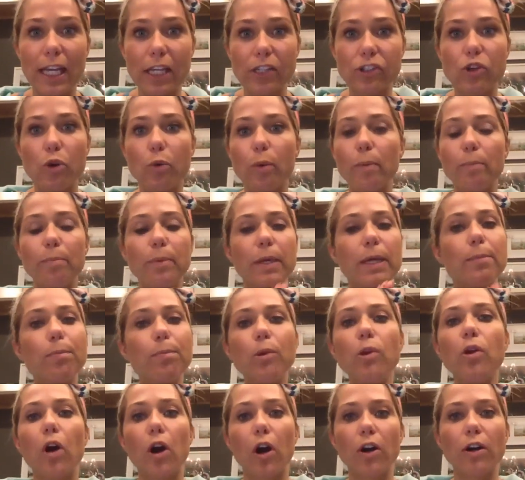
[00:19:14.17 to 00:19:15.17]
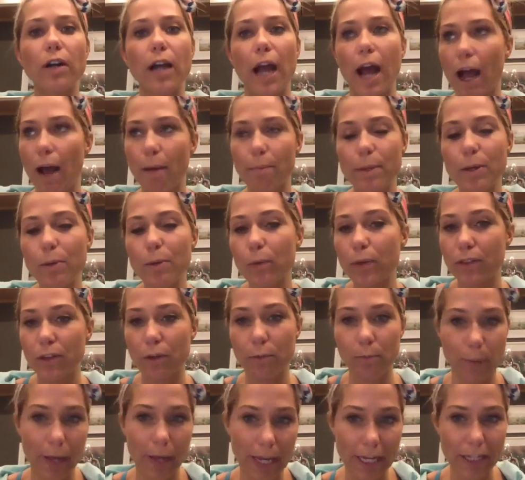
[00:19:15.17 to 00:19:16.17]
So when people aren't happy with their
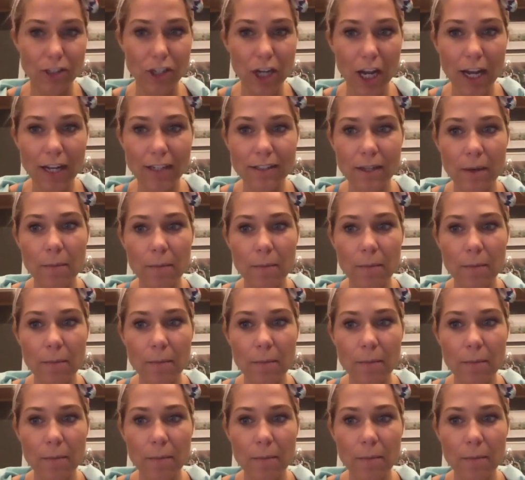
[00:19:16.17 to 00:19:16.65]
paychecks,